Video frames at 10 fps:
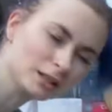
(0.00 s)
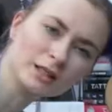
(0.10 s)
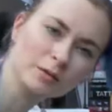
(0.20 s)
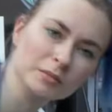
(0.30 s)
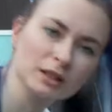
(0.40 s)

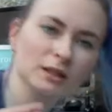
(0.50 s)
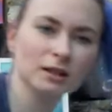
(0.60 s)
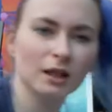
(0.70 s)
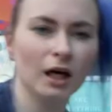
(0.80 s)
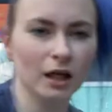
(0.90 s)
that means
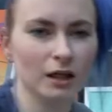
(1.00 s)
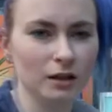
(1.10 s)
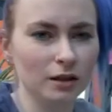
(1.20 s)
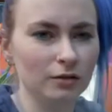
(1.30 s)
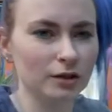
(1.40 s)
that I can
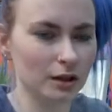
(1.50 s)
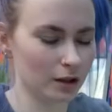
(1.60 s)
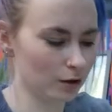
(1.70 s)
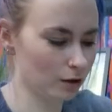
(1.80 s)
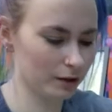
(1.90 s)
use
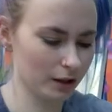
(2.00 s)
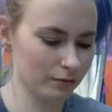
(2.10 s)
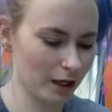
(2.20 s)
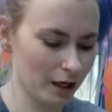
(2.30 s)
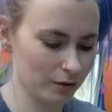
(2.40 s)
it all year
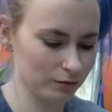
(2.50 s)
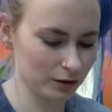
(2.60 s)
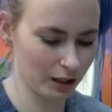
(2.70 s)
round